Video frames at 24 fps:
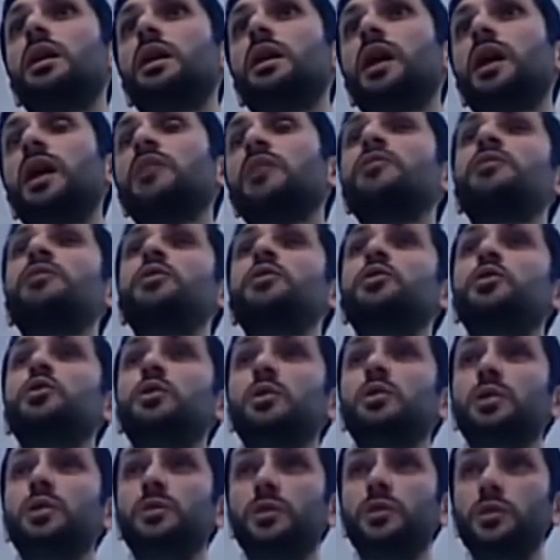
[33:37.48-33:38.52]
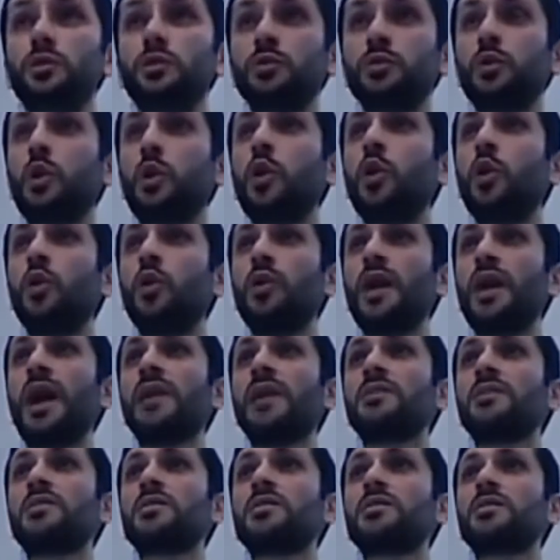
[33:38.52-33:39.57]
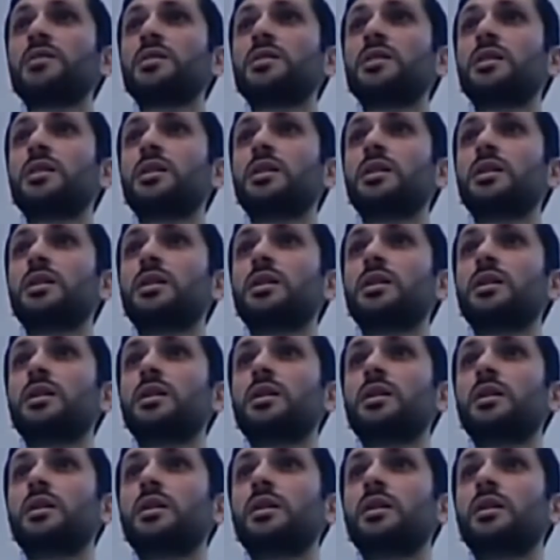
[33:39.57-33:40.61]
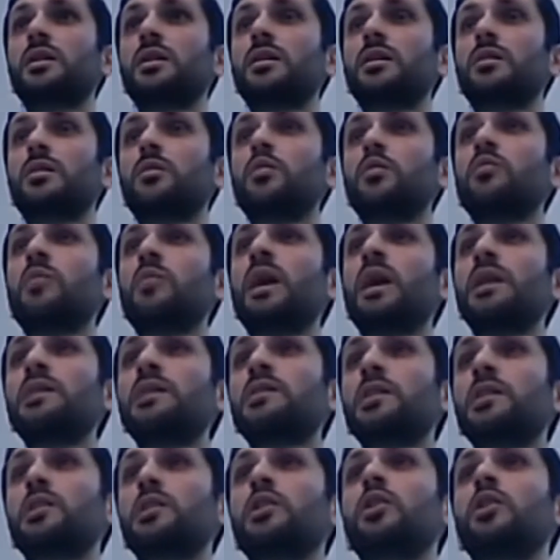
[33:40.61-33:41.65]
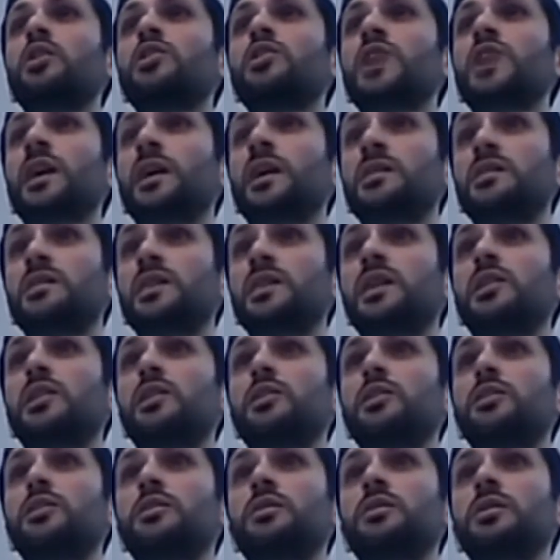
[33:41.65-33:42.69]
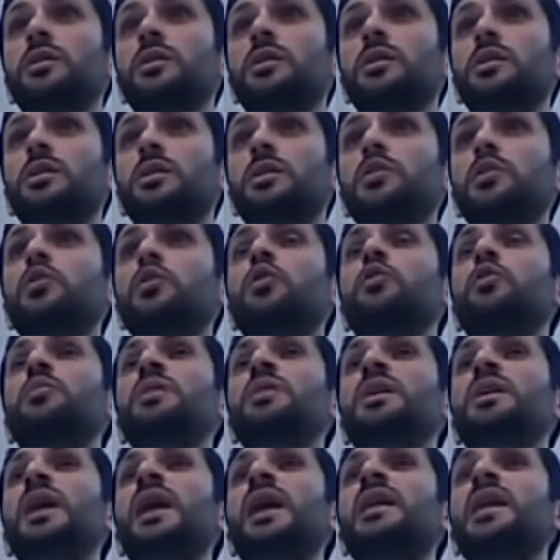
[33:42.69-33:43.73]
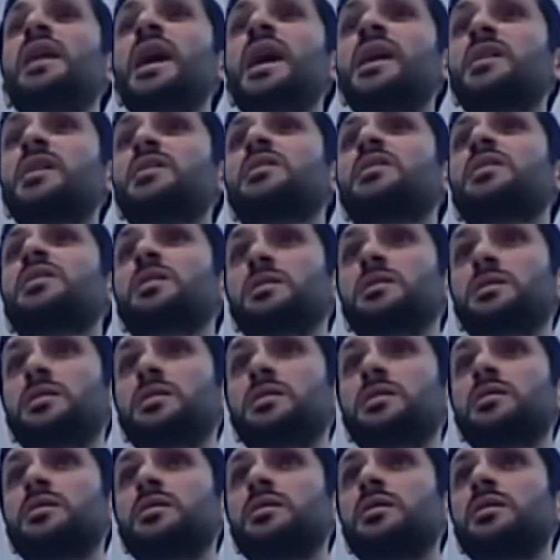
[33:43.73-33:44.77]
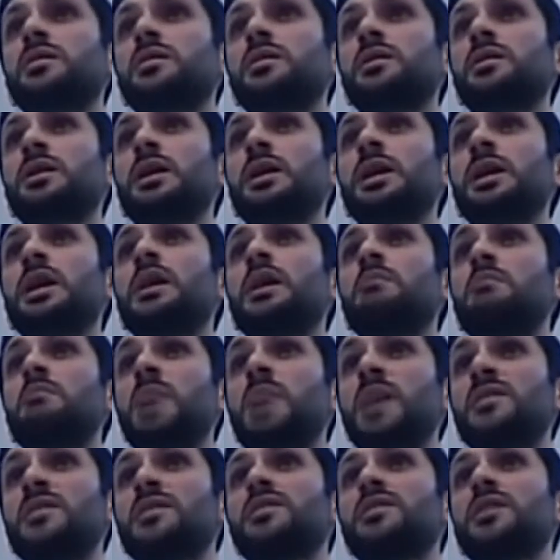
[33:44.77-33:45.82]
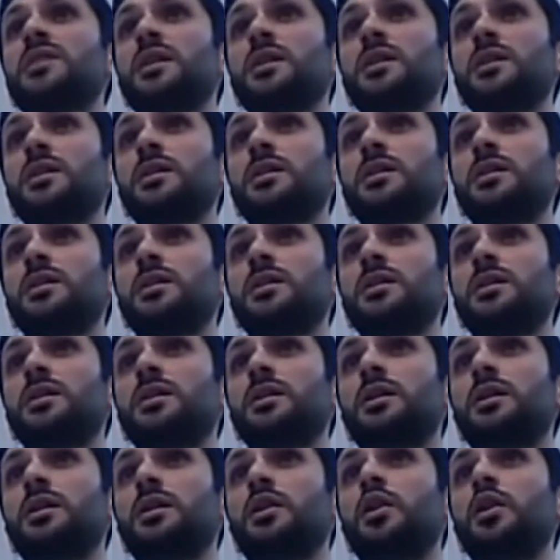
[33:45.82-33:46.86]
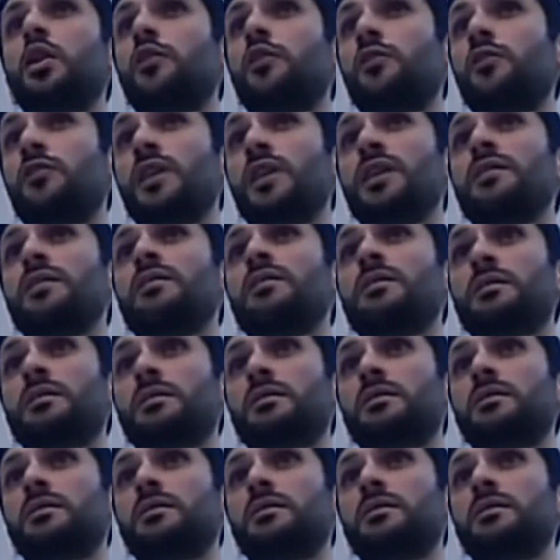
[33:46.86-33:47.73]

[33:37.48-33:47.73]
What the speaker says: and if you do all that, with my little knowledge I can tell you, you will be an excellent ambassador of faith.